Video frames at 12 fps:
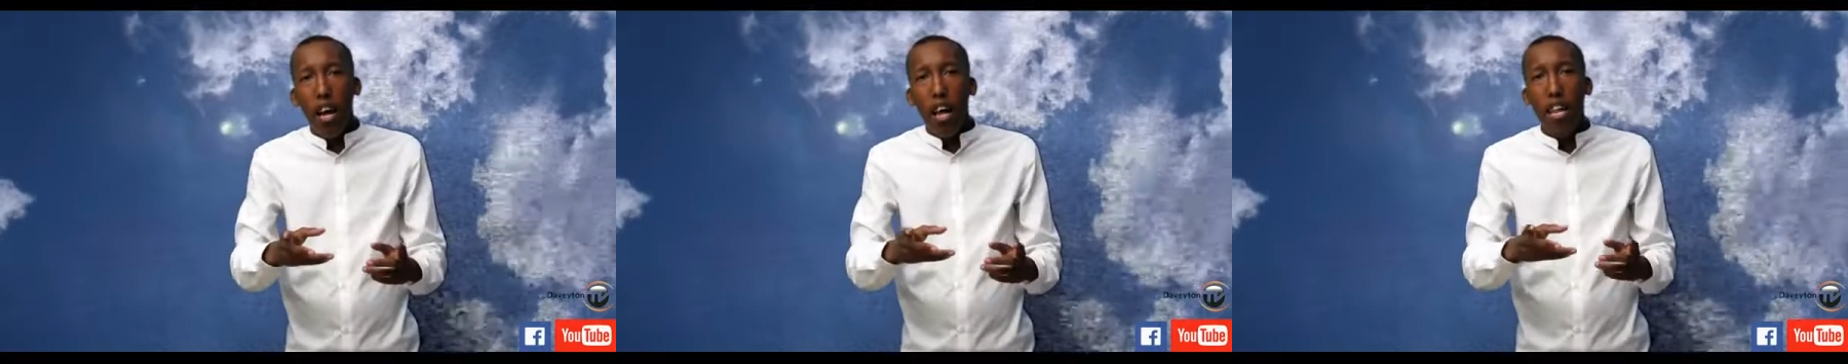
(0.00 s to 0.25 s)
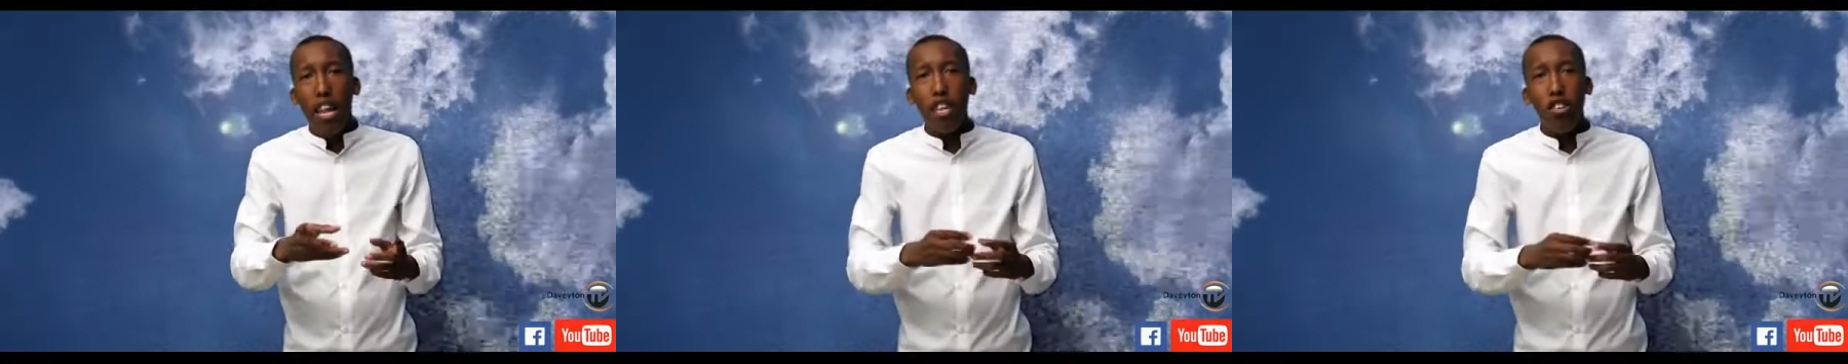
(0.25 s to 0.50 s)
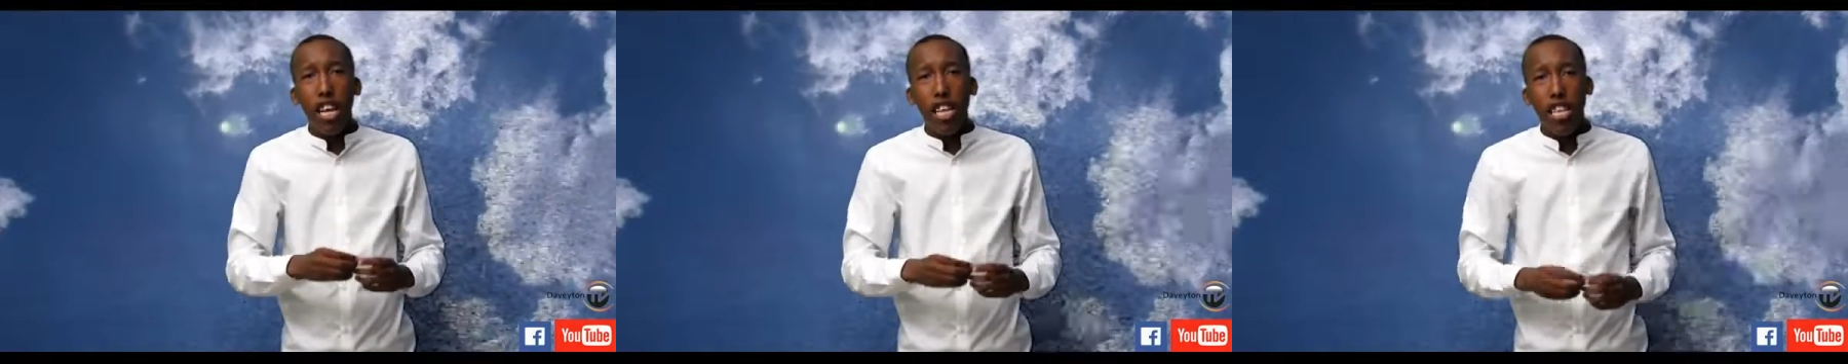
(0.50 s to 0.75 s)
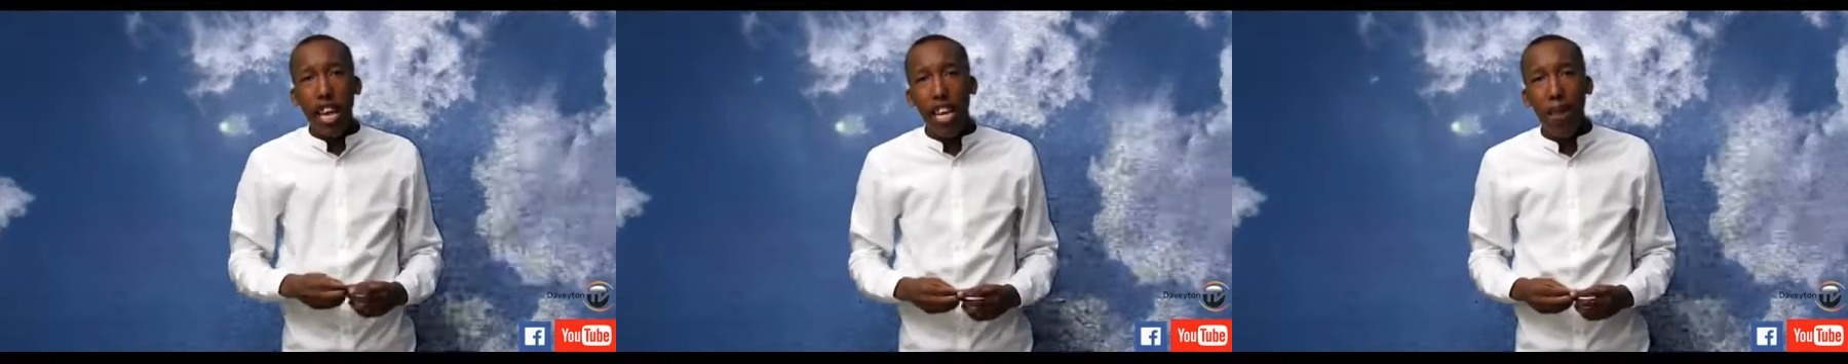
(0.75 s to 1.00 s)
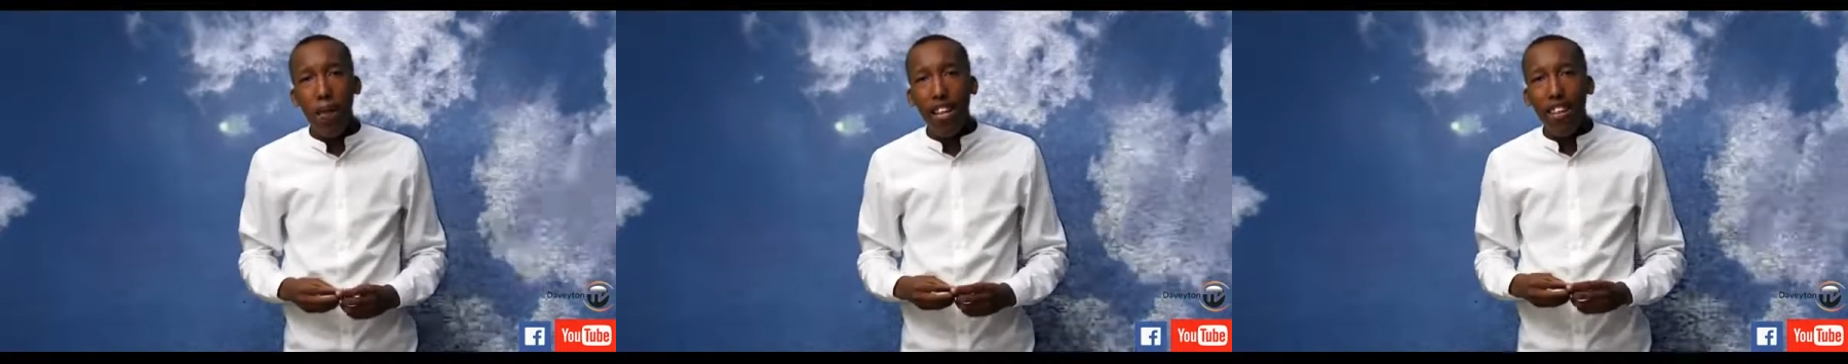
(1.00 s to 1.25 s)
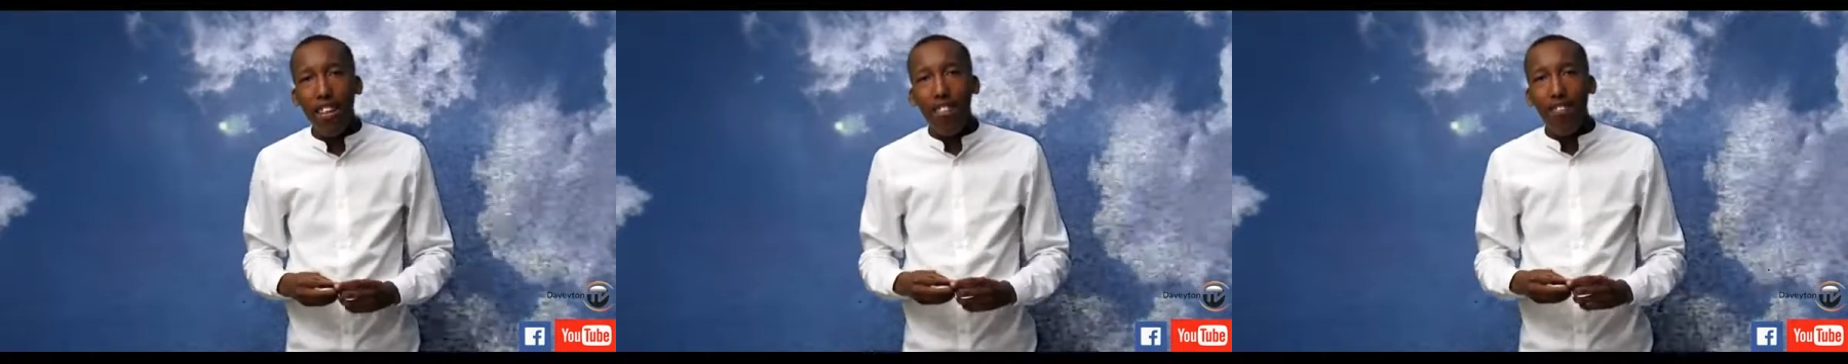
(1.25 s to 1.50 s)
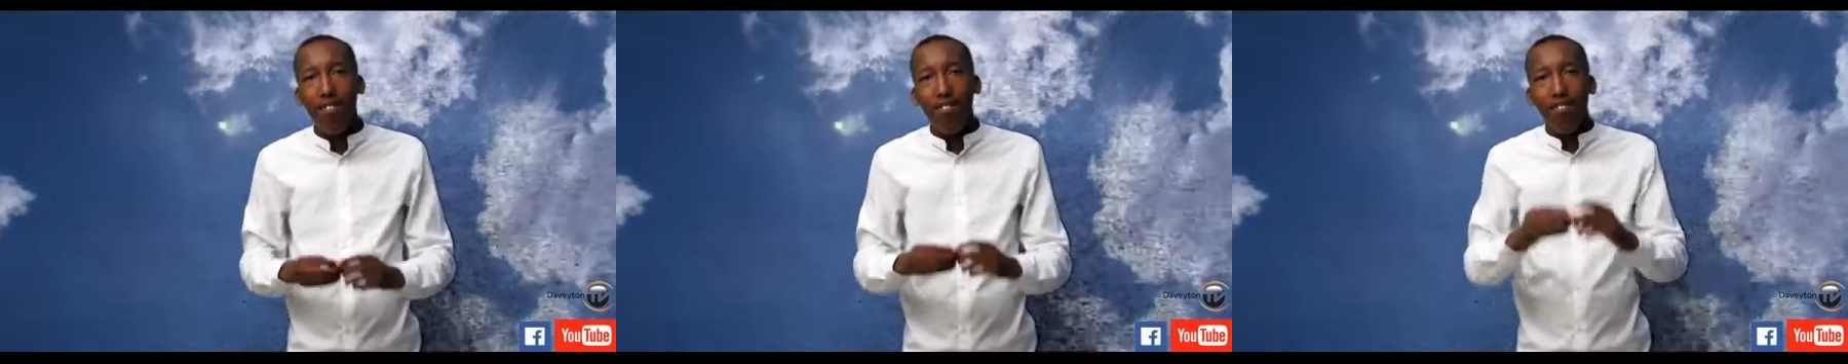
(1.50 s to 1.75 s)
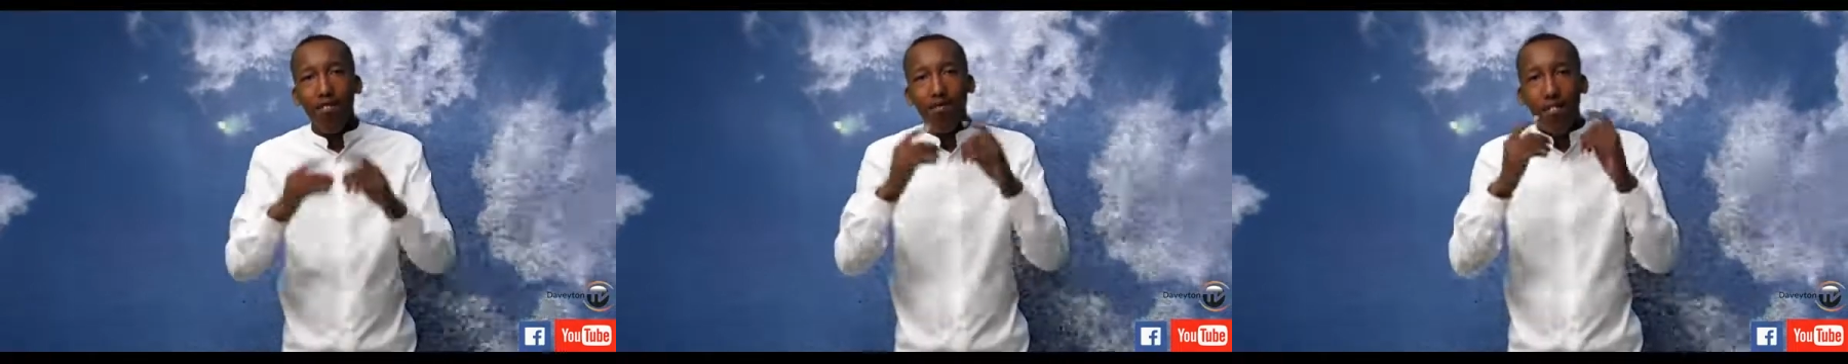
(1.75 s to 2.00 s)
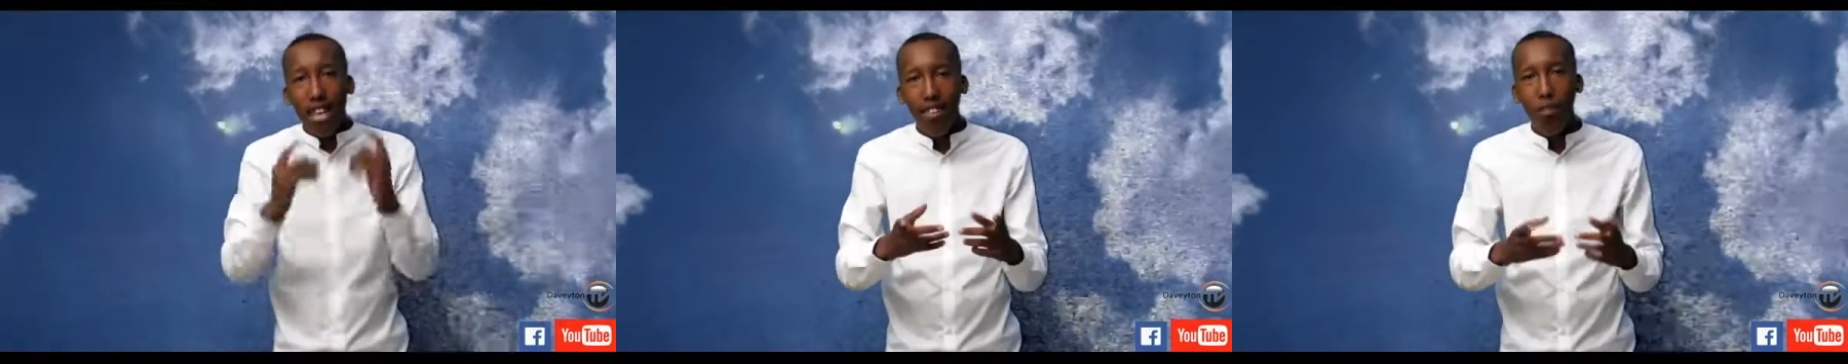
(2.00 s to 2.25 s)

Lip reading: Ladies and gentlemen, this is